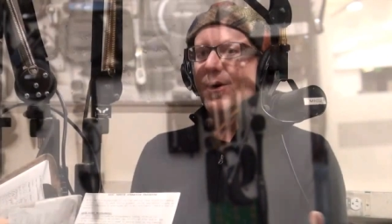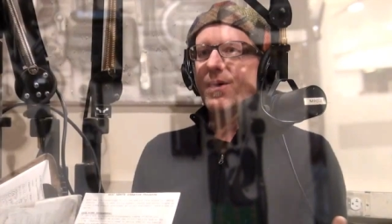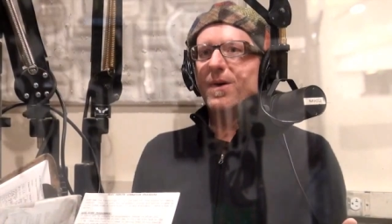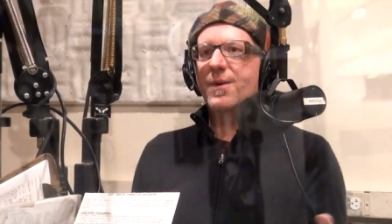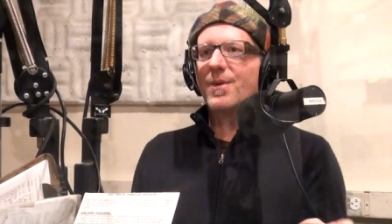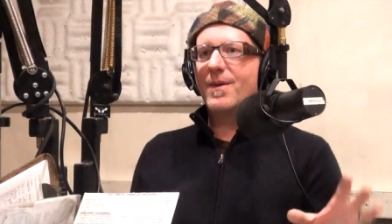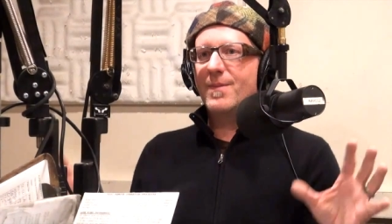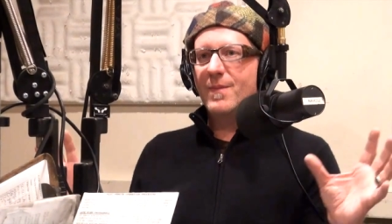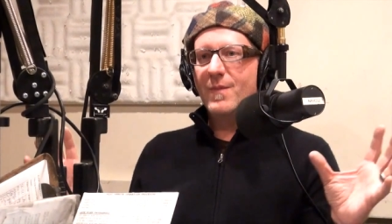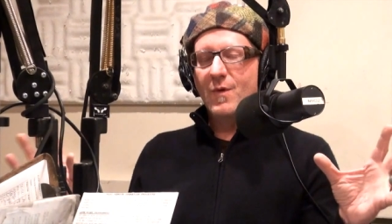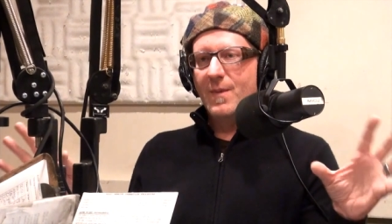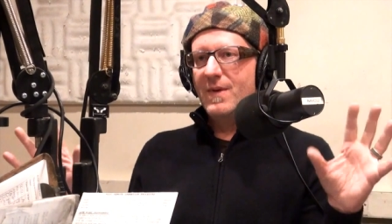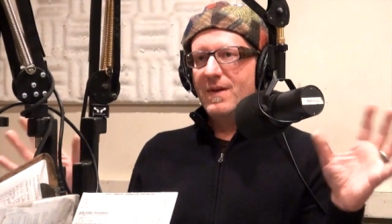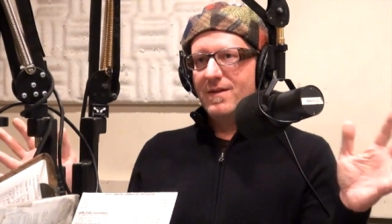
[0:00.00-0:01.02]
logo or,
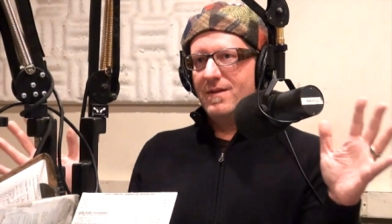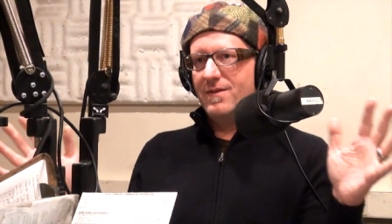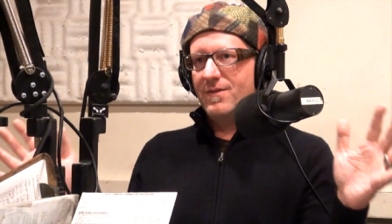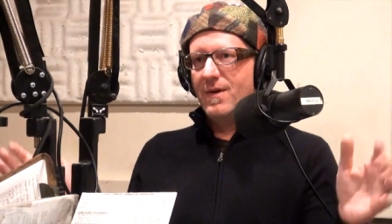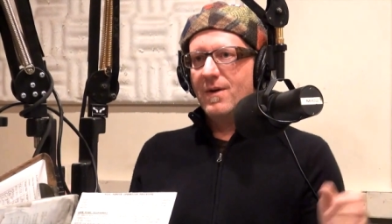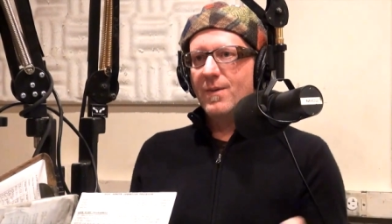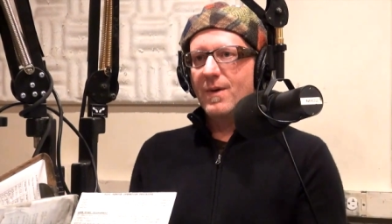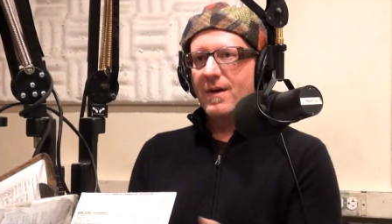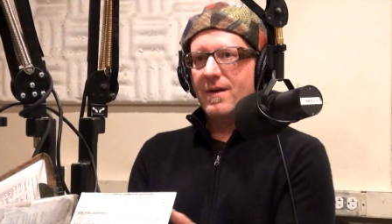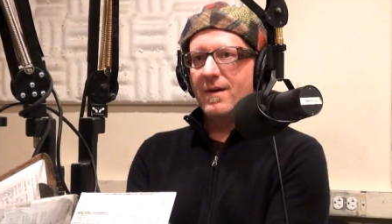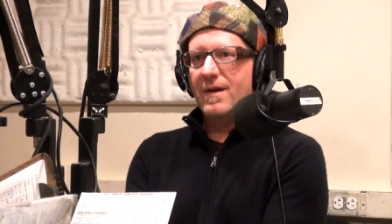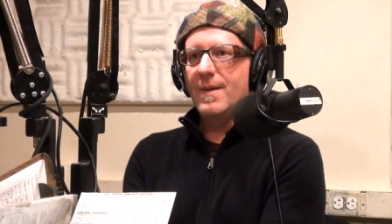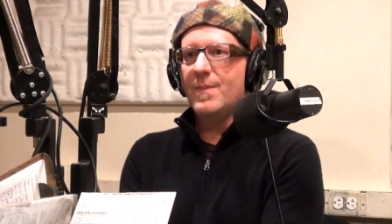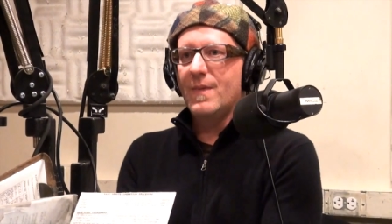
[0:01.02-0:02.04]
or pieces of
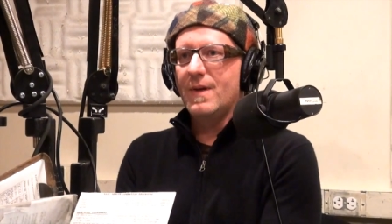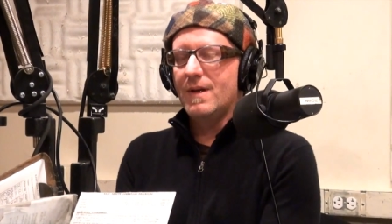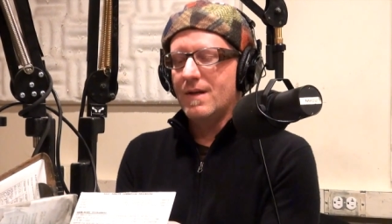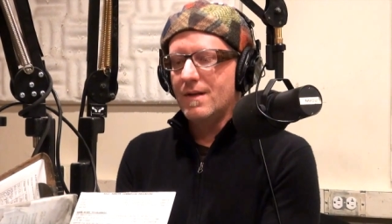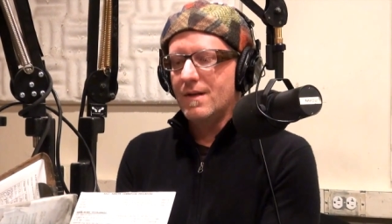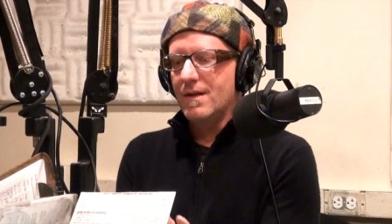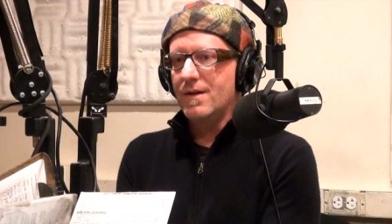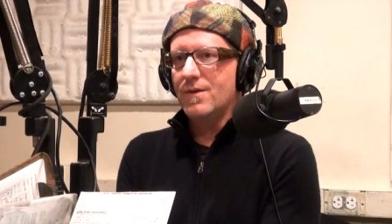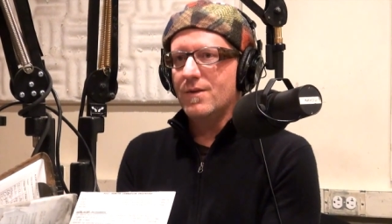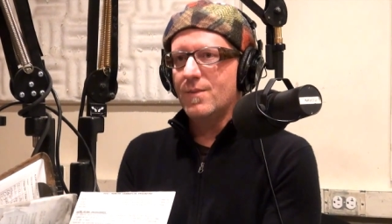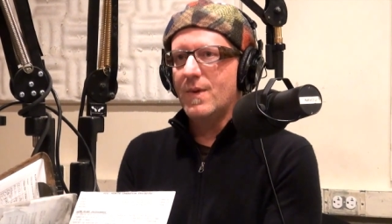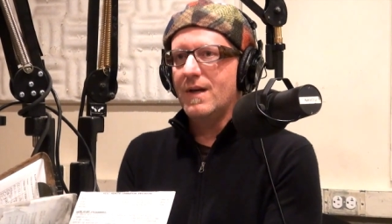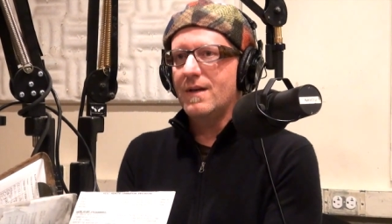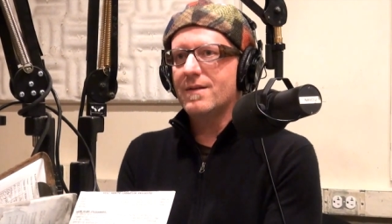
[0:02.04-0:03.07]
artwork up in the new
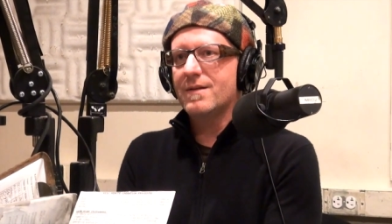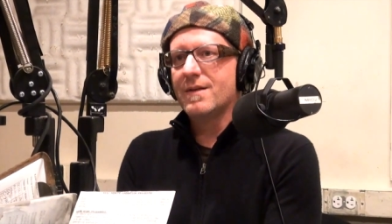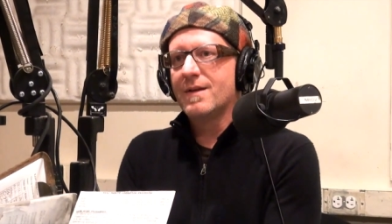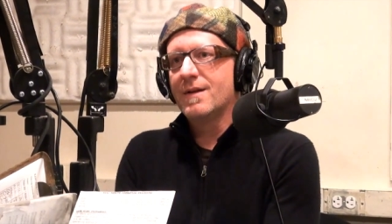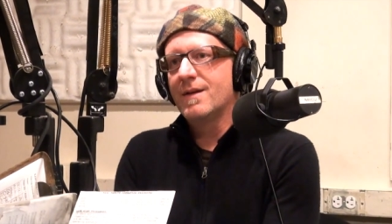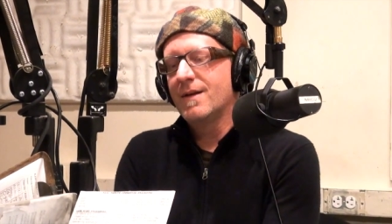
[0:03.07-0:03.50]
space.